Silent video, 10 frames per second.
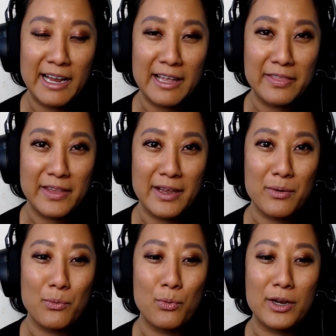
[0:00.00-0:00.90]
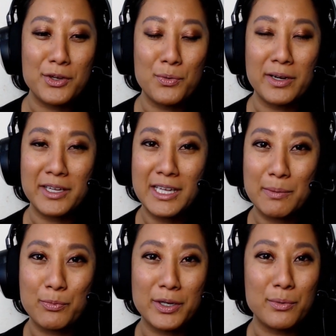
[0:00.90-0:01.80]
And then what you want to
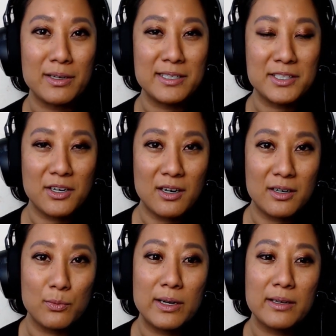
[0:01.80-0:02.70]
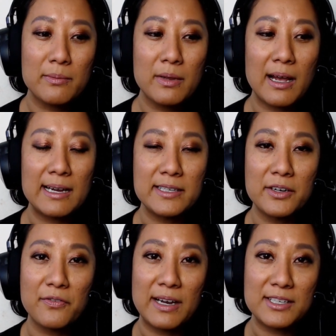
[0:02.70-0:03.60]
keep, what you want to discard, what
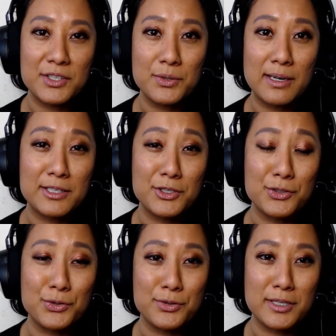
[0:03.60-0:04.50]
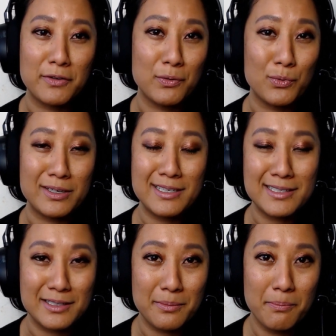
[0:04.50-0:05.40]
identifies you as your true self and what
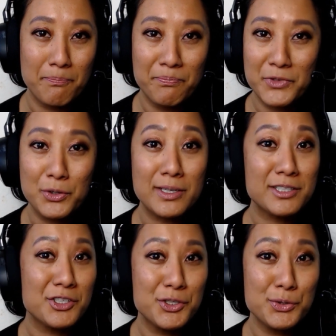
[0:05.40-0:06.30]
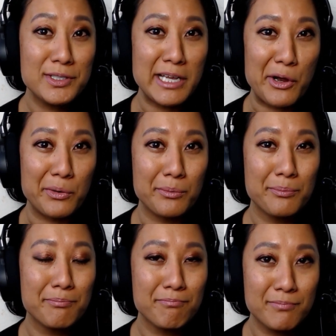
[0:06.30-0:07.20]
doesn't. You get to choose now.
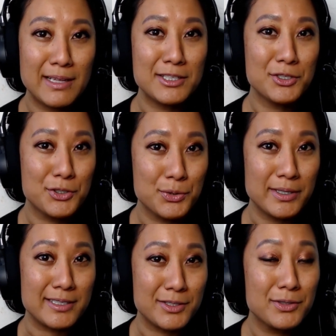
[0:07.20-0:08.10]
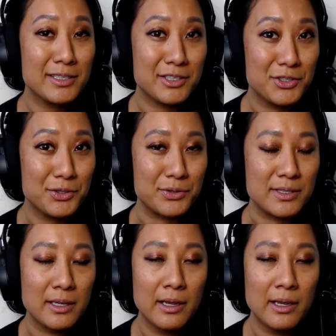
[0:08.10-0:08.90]
That's your choice. You get to choose.